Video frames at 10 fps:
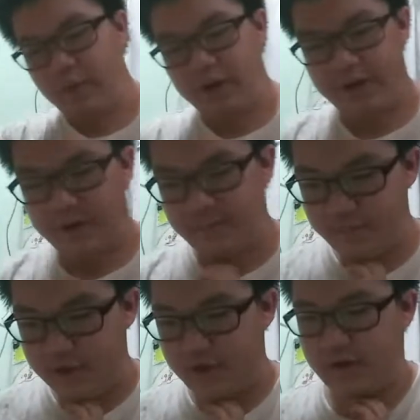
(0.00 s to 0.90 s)
I'm
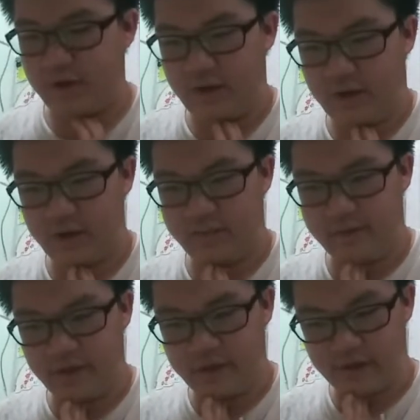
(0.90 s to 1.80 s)

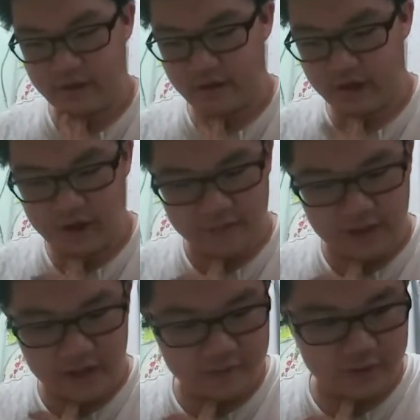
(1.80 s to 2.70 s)
gonna leave
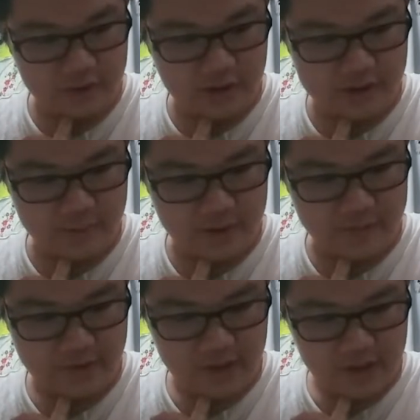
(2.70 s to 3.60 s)
that up to you guys. But
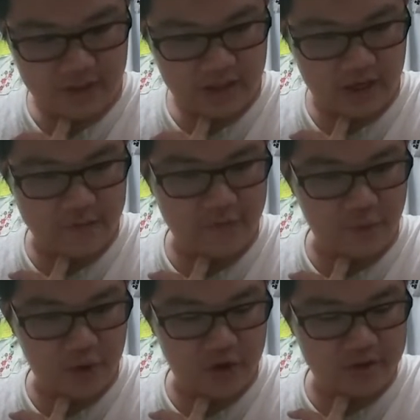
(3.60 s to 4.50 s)
if
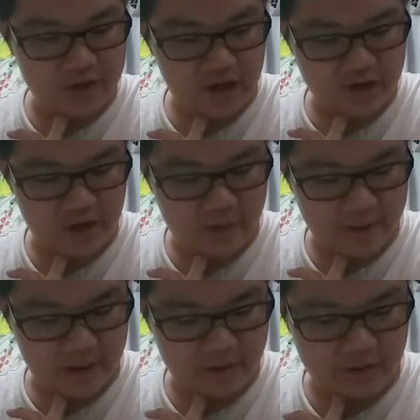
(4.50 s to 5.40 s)
we are talking
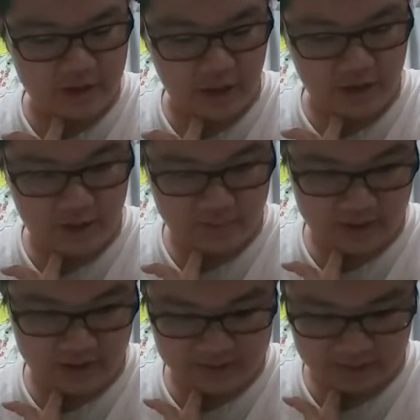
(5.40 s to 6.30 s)
about Gundam
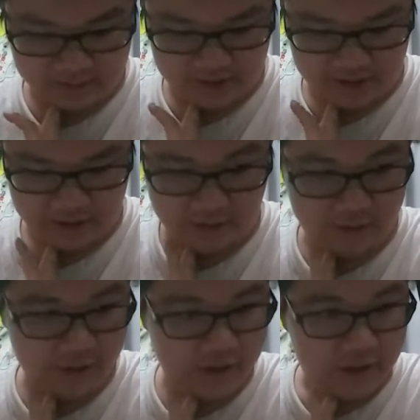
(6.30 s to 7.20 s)
customs here,
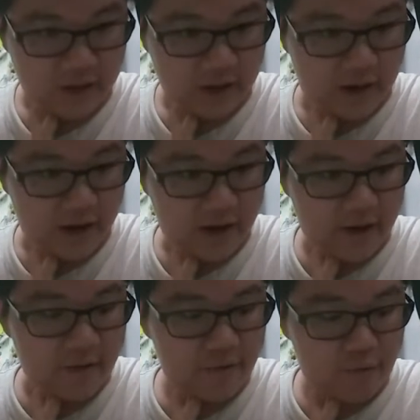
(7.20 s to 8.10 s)

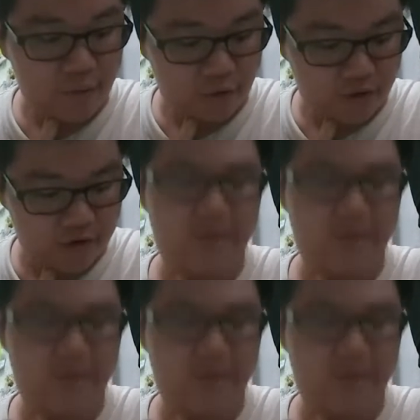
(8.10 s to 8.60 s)
I would